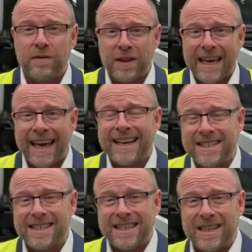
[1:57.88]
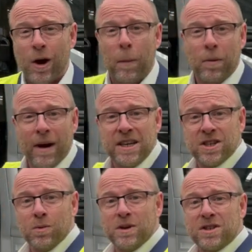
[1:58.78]
for the inner city
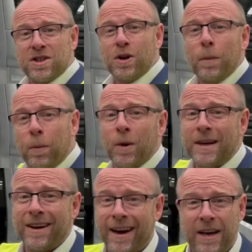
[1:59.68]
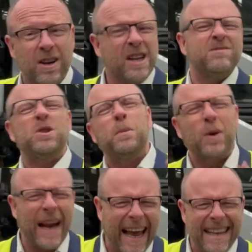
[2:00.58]
operation with
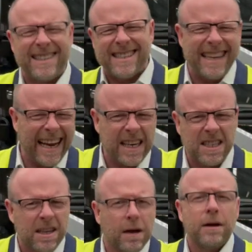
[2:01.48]
2.86